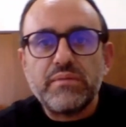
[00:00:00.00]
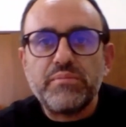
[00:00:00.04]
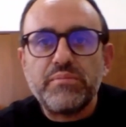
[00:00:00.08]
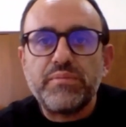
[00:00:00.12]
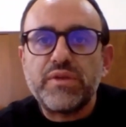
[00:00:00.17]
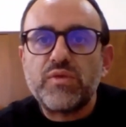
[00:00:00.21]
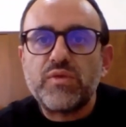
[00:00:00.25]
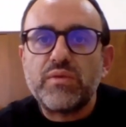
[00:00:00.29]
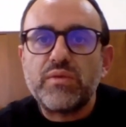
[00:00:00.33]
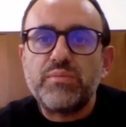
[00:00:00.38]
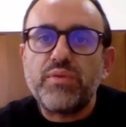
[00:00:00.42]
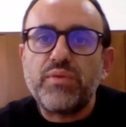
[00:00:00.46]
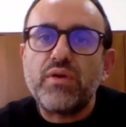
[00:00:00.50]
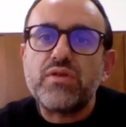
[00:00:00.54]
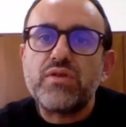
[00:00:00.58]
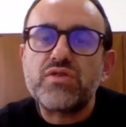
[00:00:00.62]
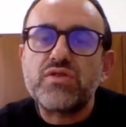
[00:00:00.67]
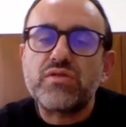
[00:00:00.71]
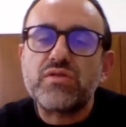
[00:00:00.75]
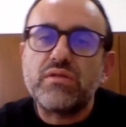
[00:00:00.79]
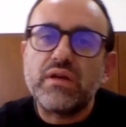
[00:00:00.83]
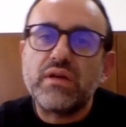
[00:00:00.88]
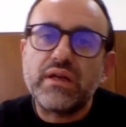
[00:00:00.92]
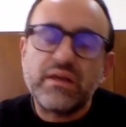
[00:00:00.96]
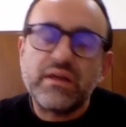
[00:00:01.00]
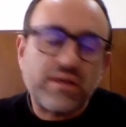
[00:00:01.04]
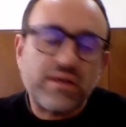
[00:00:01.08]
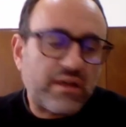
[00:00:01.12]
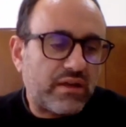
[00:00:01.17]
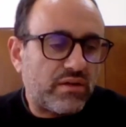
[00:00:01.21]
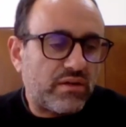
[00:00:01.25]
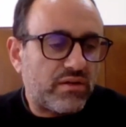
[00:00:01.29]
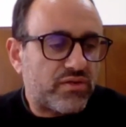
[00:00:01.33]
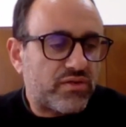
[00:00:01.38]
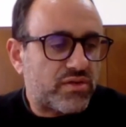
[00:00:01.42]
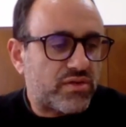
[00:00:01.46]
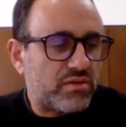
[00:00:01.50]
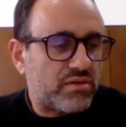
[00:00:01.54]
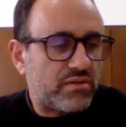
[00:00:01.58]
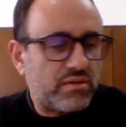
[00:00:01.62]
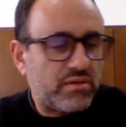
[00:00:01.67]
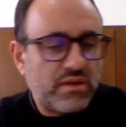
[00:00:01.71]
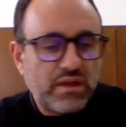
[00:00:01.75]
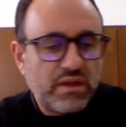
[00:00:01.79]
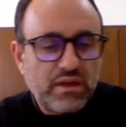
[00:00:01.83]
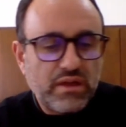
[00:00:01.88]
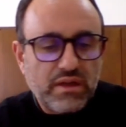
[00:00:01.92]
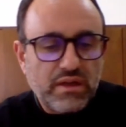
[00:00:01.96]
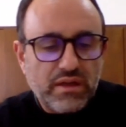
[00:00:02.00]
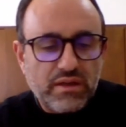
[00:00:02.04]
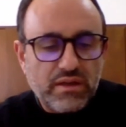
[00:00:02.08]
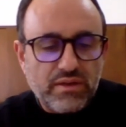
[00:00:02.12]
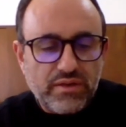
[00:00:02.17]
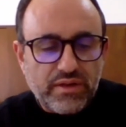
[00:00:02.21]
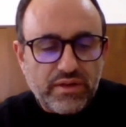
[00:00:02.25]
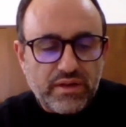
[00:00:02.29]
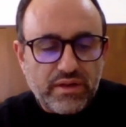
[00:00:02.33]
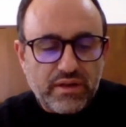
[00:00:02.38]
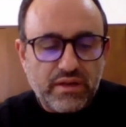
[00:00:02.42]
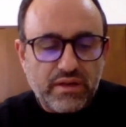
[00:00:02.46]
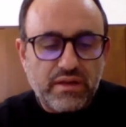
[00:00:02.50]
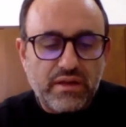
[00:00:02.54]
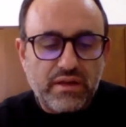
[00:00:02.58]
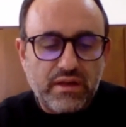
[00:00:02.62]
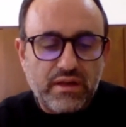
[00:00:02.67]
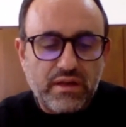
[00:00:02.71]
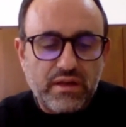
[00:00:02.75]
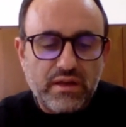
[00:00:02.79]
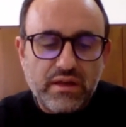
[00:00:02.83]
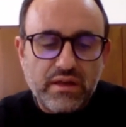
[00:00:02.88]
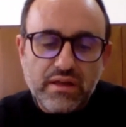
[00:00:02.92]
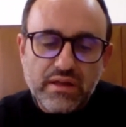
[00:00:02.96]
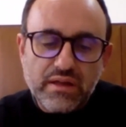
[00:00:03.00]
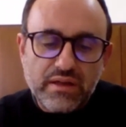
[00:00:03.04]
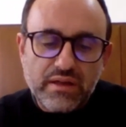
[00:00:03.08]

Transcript: between Portugal and also the